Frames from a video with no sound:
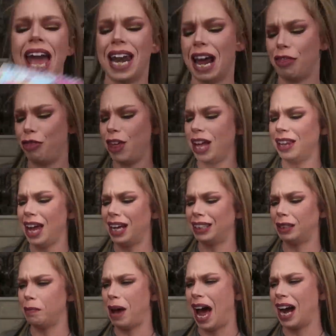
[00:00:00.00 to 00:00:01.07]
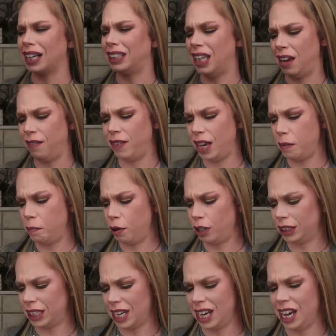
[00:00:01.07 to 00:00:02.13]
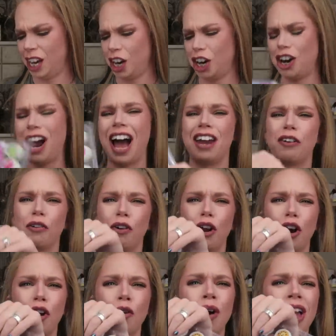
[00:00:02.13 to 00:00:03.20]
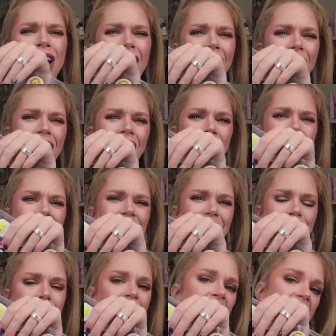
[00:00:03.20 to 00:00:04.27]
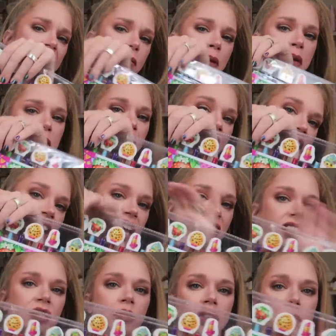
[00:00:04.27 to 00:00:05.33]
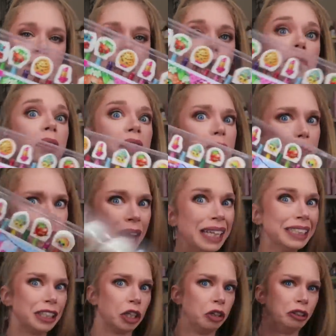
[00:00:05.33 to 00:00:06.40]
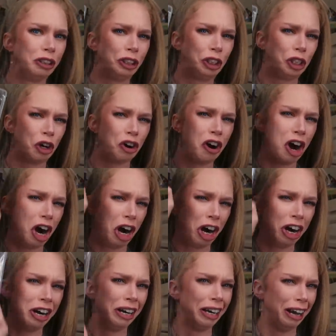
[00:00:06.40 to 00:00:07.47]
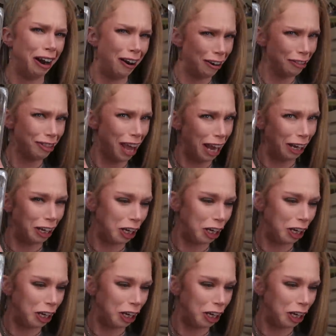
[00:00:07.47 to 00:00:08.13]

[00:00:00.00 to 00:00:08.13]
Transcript: and I think like some activity books in here, I don't know. Uh, that's, that's maybe like not a school supply, but pencils sure are. Aren't they